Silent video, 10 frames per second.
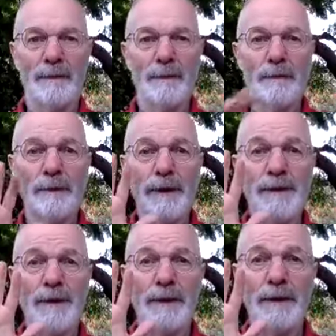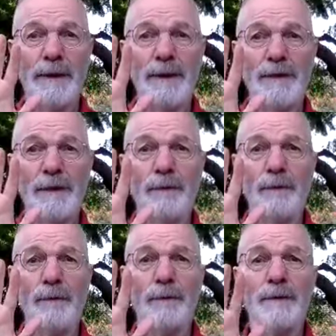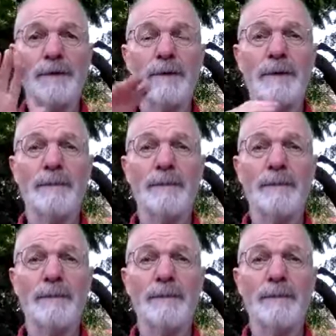facing easily forwards,